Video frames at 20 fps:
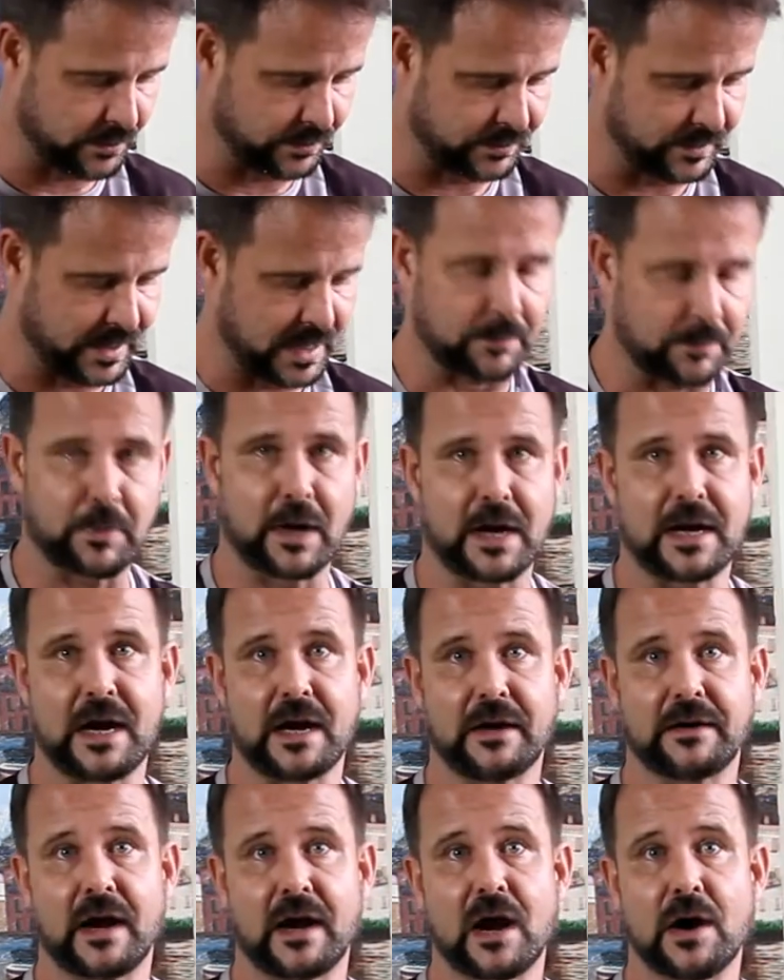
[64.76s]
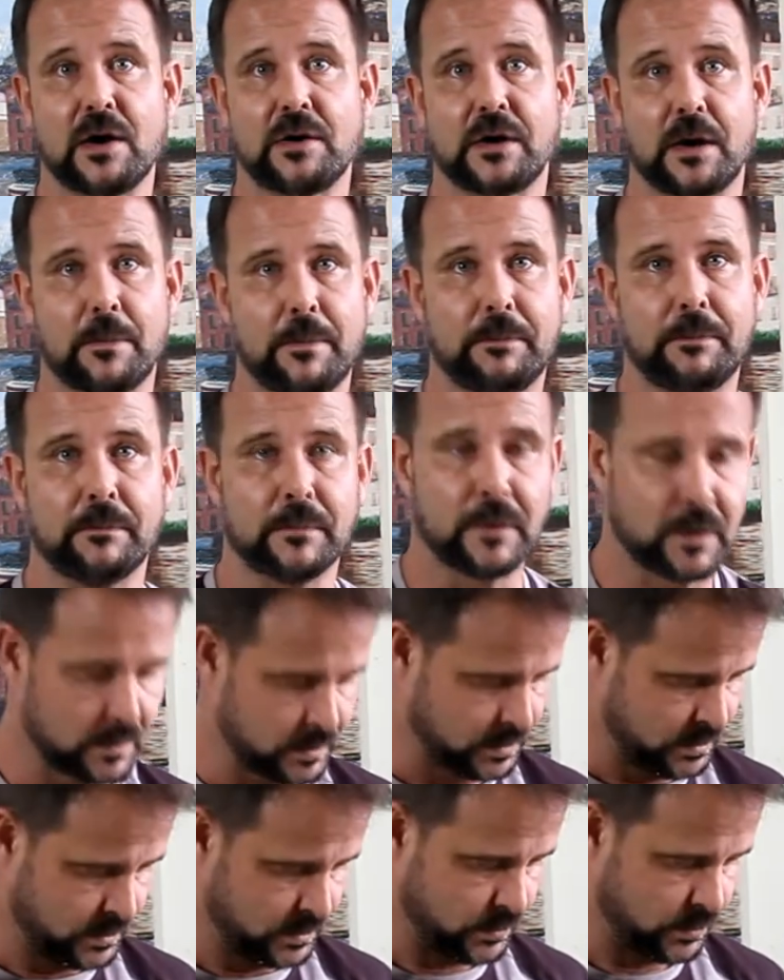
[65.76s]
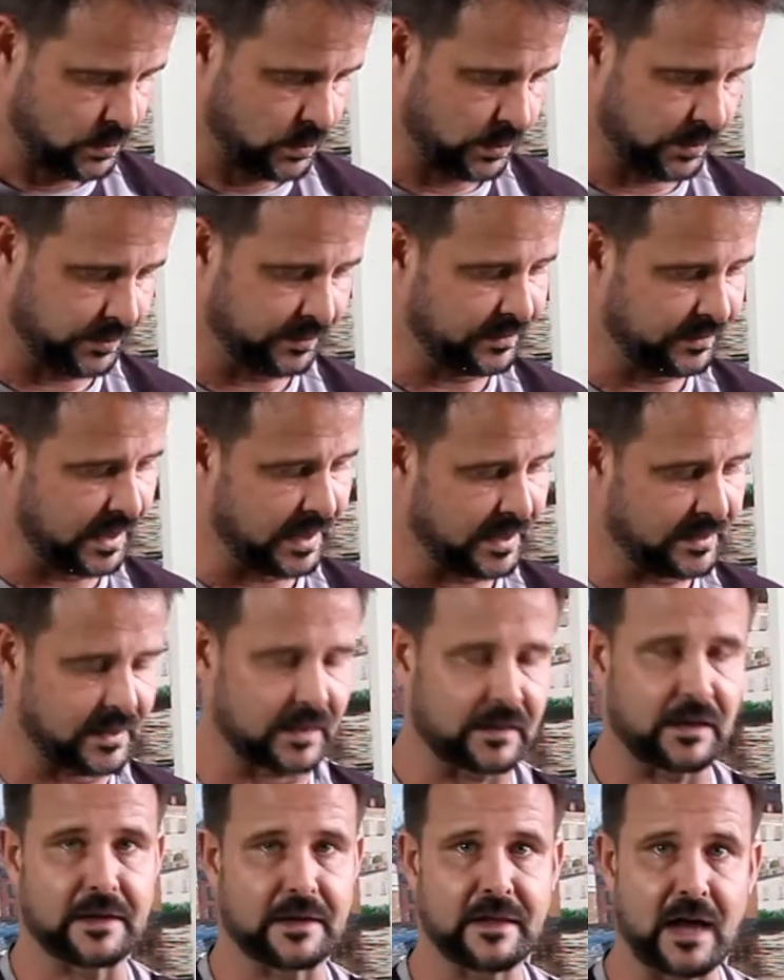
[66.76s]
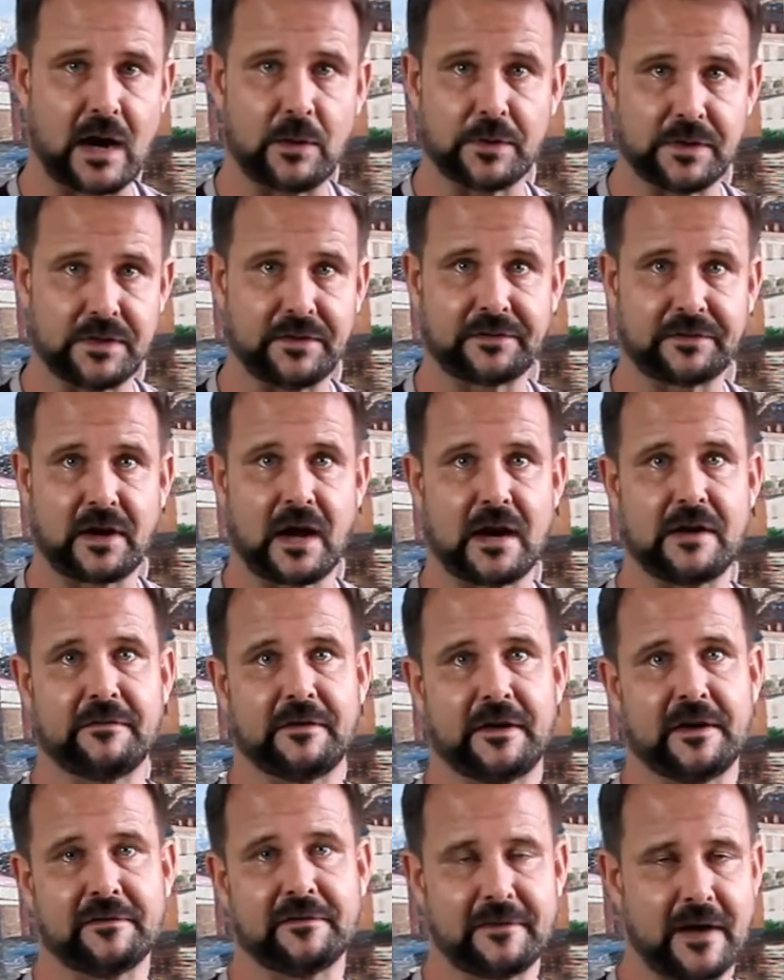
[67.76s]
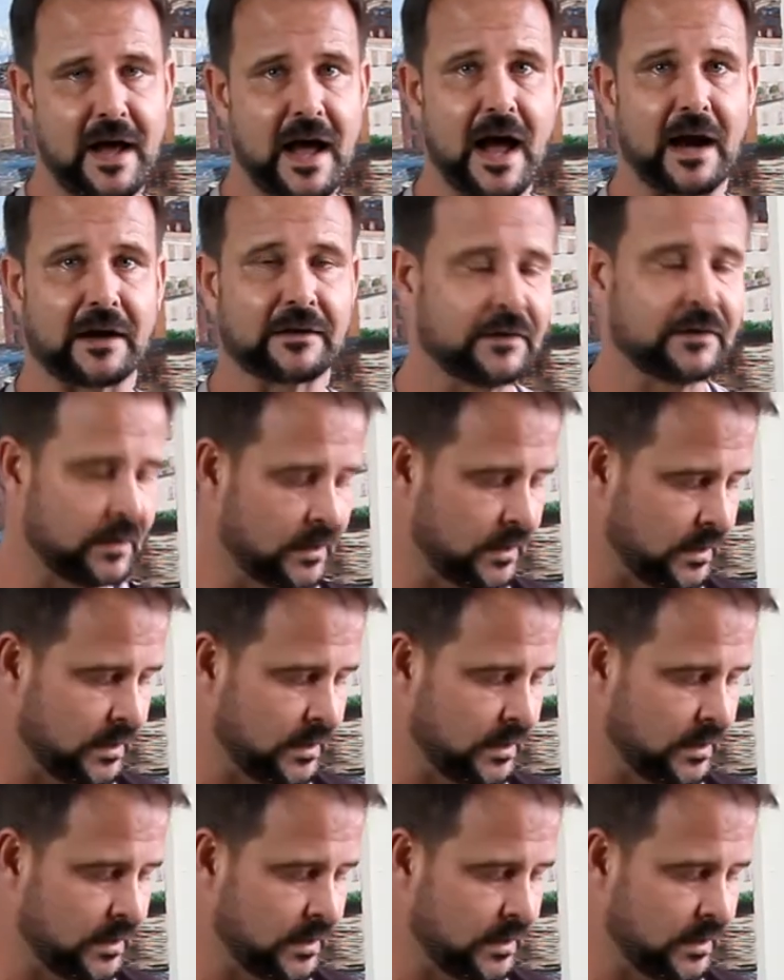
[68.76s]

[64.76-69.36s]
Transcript: thing breaking down or anything like that with this kind of an effect.